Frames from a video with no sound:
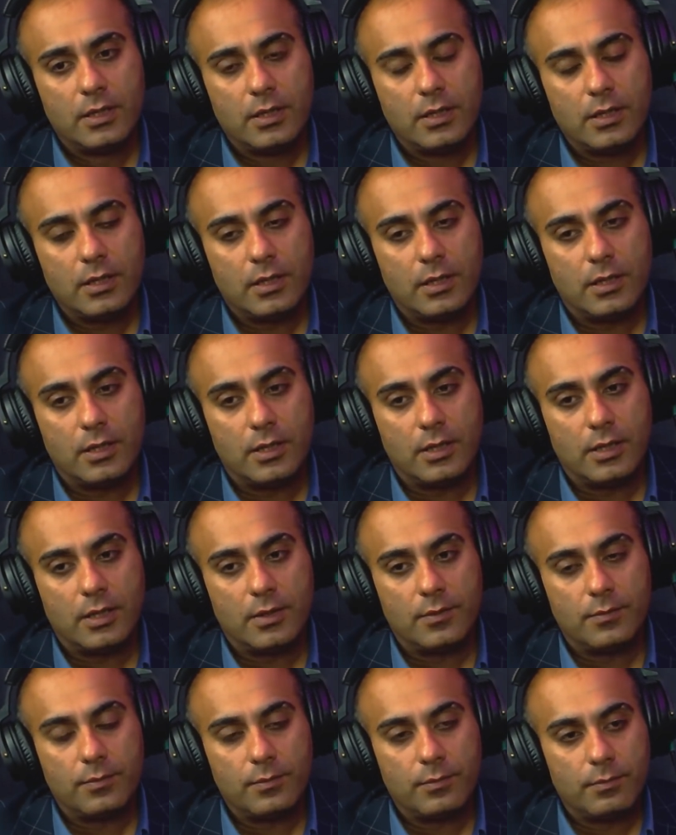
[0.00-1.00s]

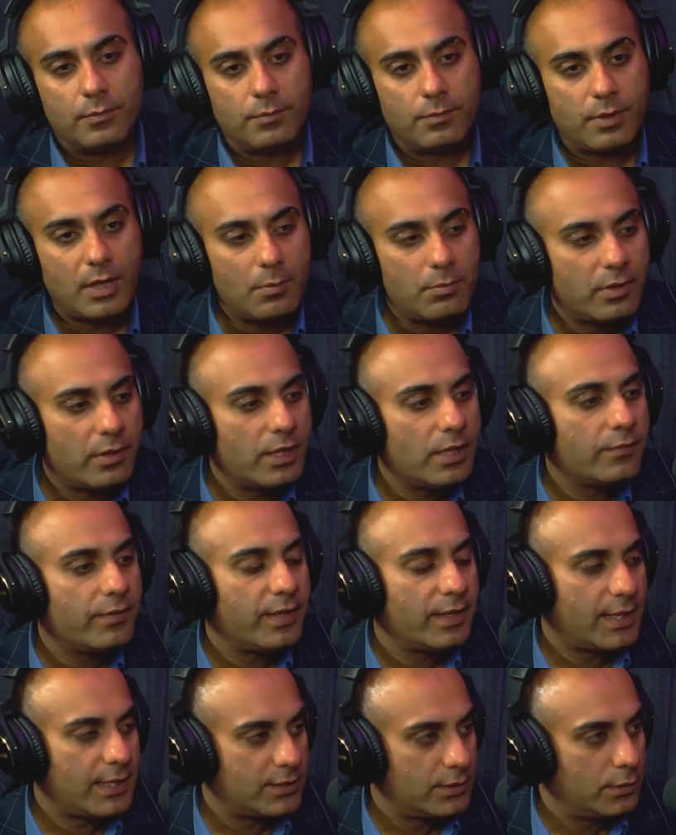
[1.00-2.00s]
pulmonary vein
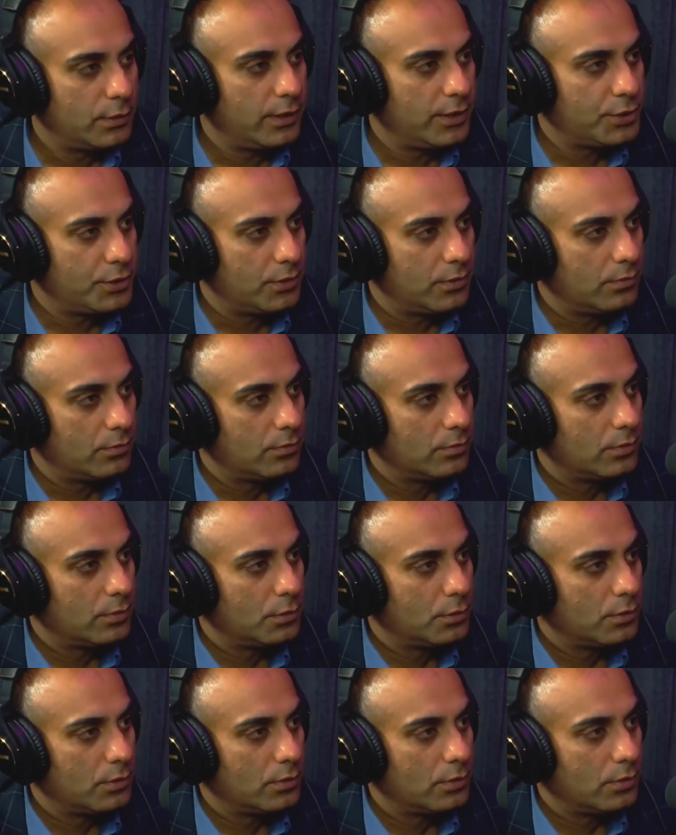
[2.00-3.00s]
isolation
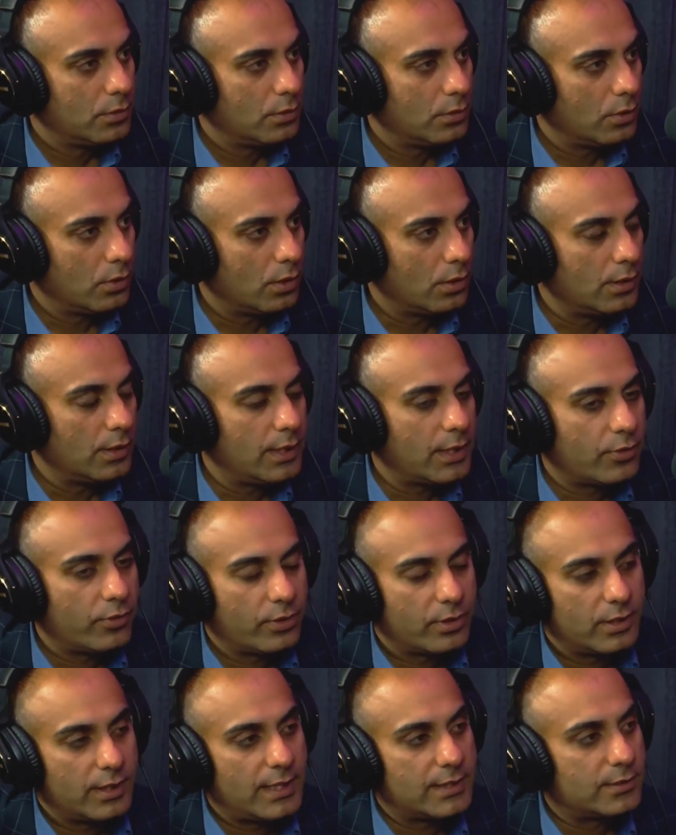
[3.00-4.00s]
or
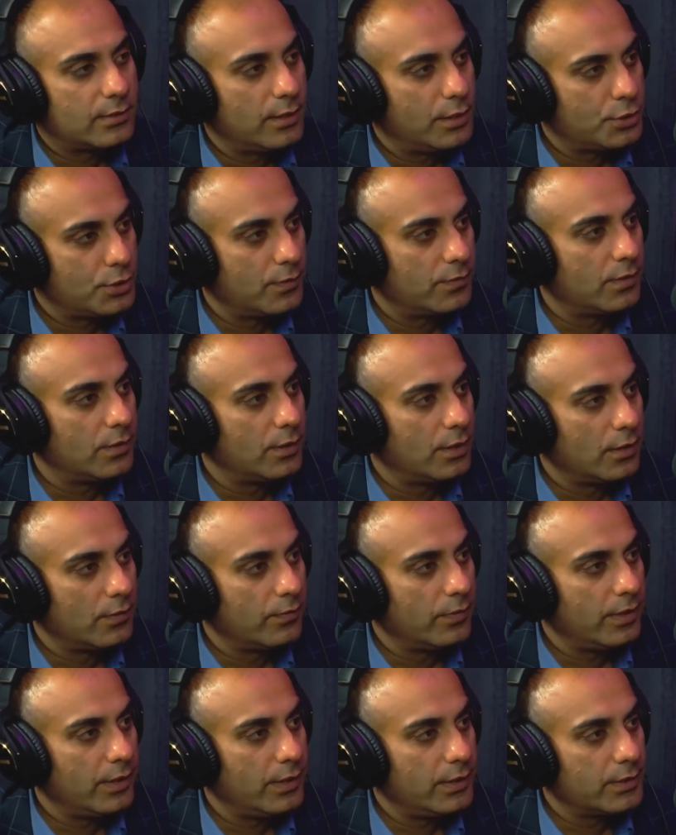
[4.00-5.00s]
electrical isolation of the lung
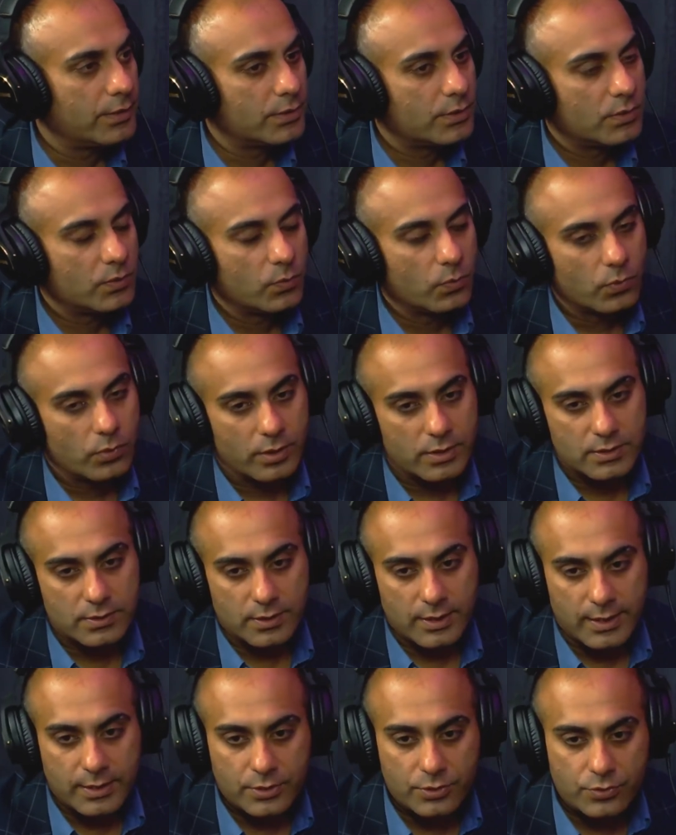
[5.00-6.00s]
veins works
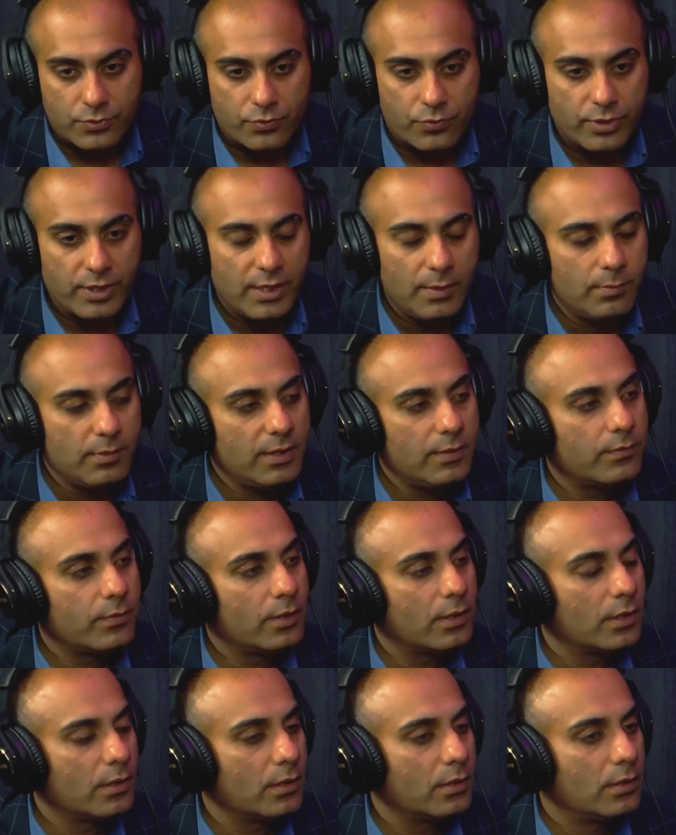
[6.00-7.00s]
extremely
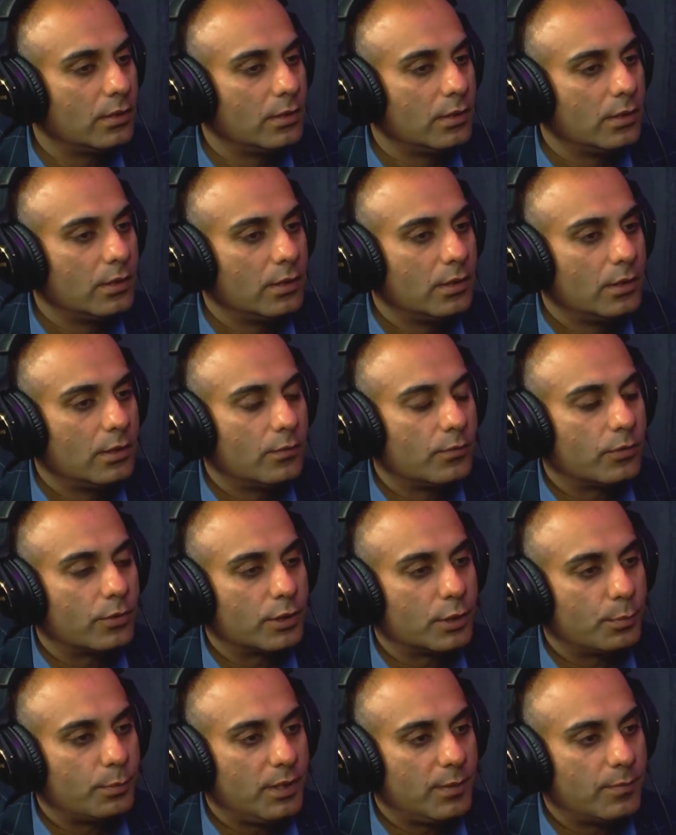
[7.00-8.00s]
well for the
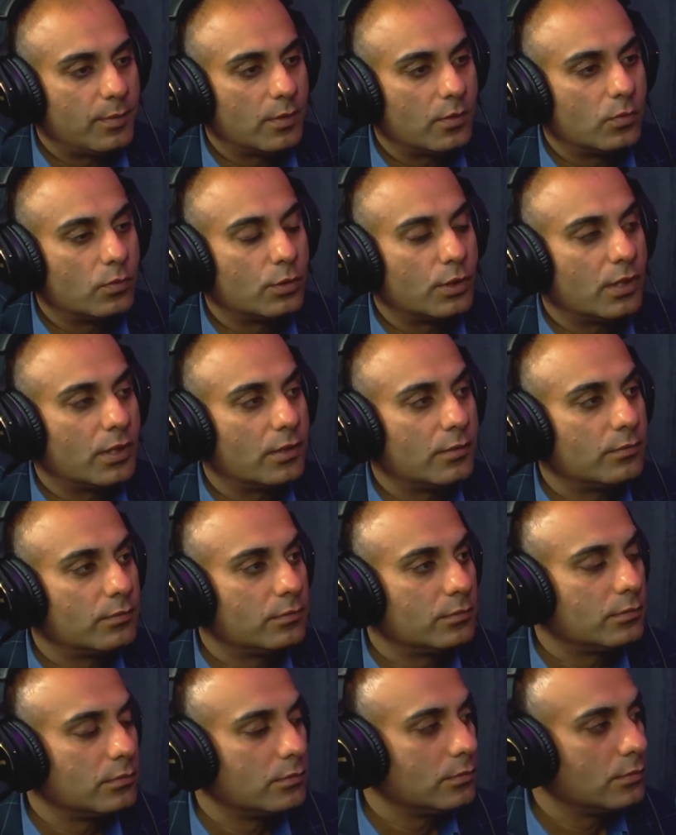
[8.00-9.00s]
people who are
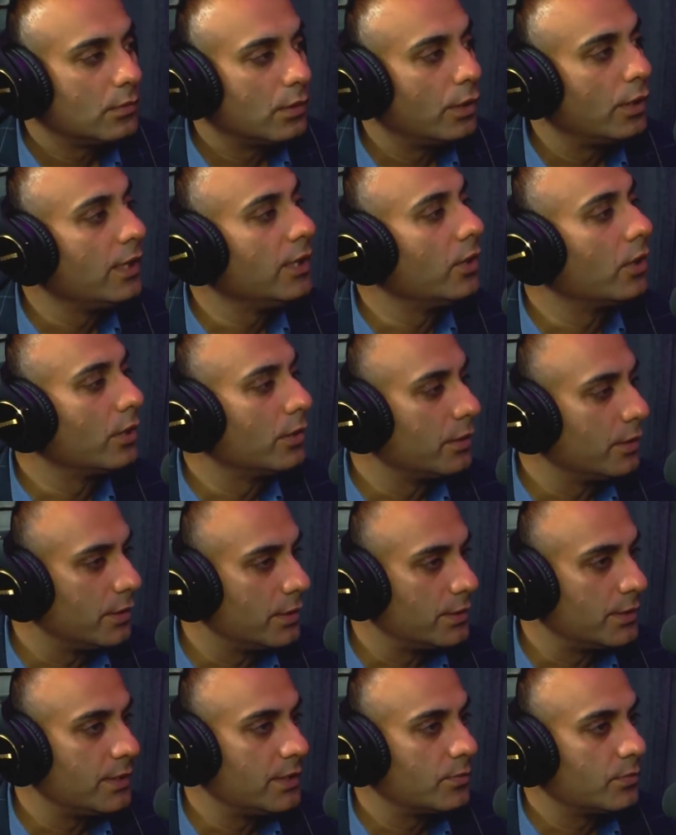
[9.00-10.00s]
early on in the
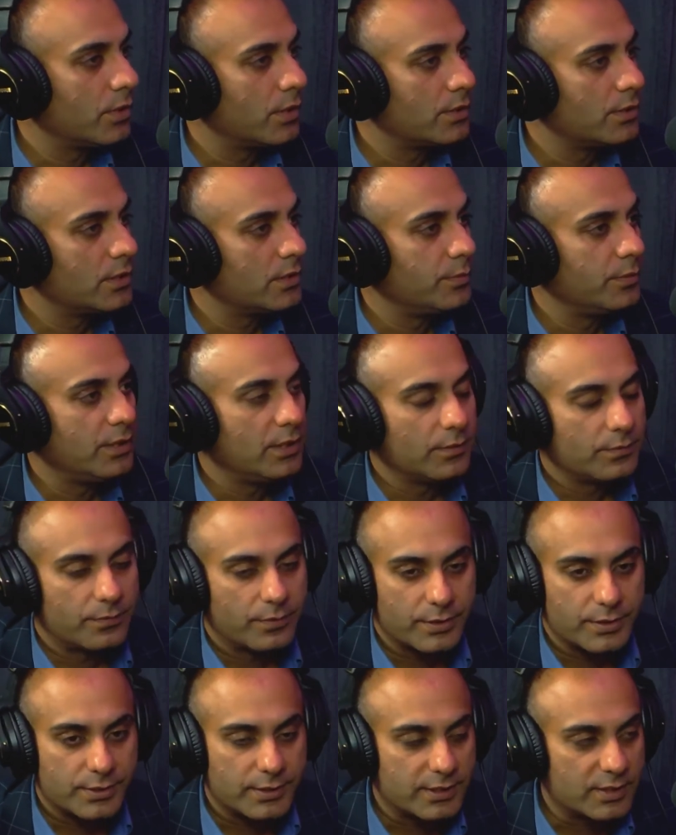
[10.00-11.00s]
disease process, meaning
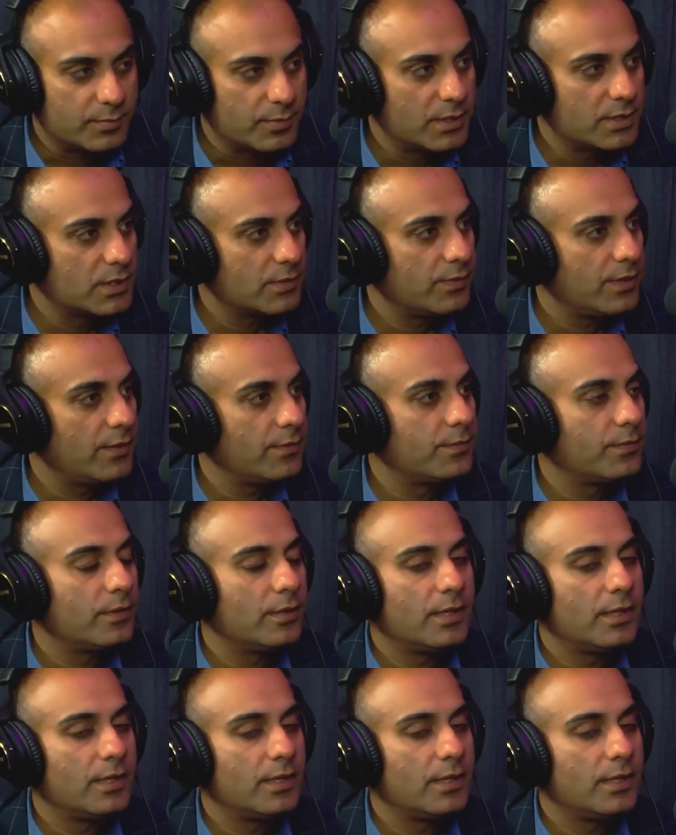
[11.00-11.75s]
first 6 months of A-Fib,